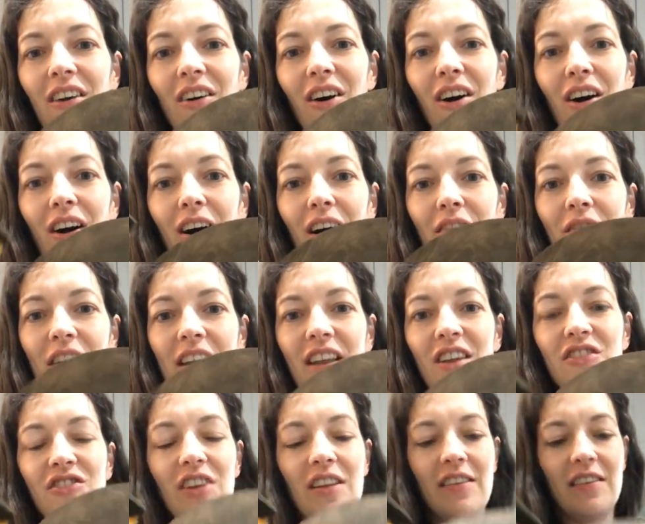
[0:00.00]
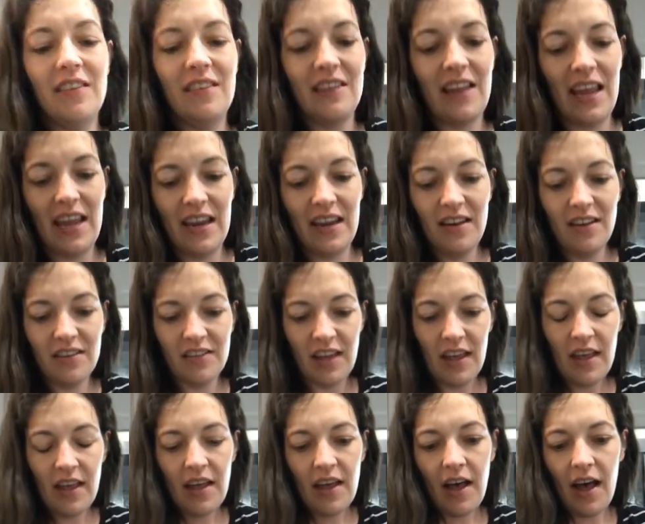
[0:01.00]
all finished and stained.
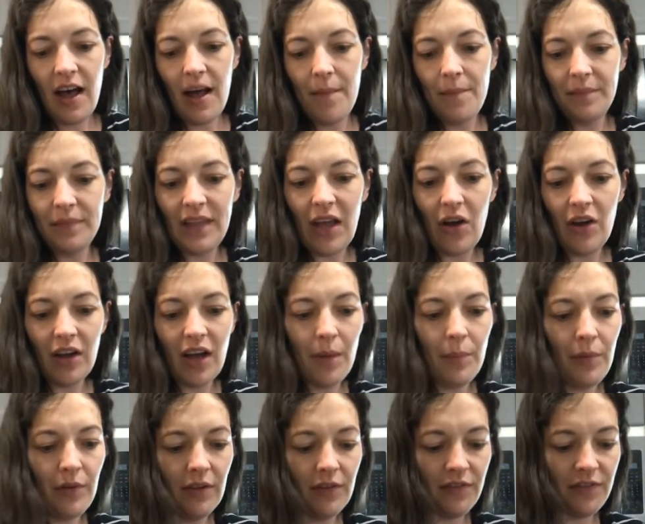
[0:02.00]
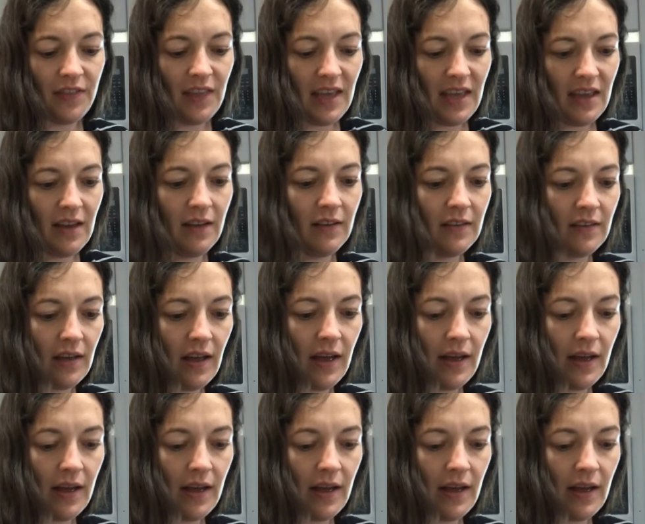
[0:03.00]
Now a couple of things.